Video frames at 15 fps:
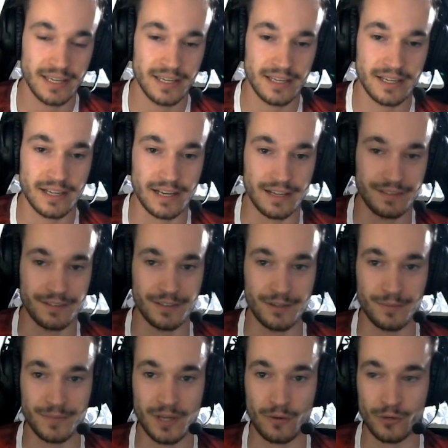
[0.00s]
And
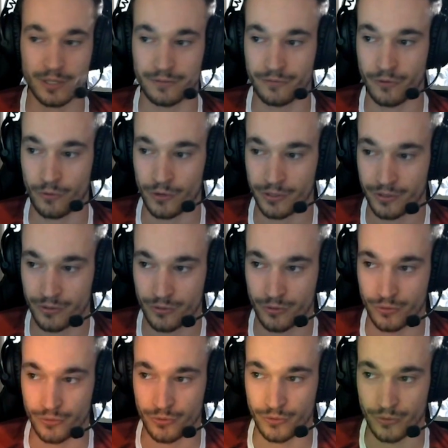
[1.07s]
looking forward
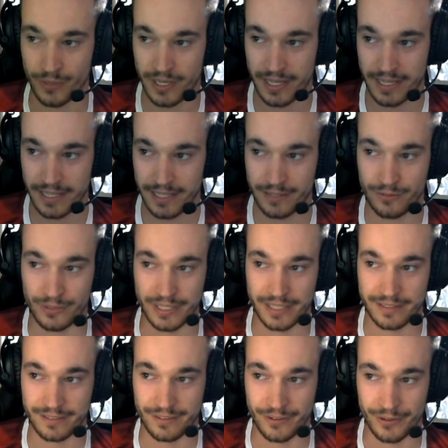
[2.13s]
to get
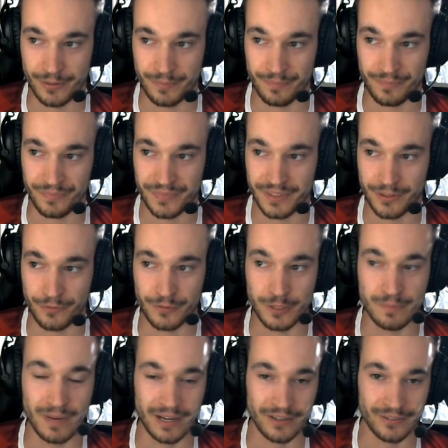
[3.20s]
the feedback
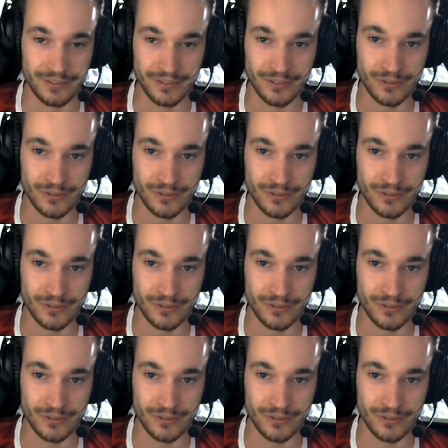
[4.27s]
on the social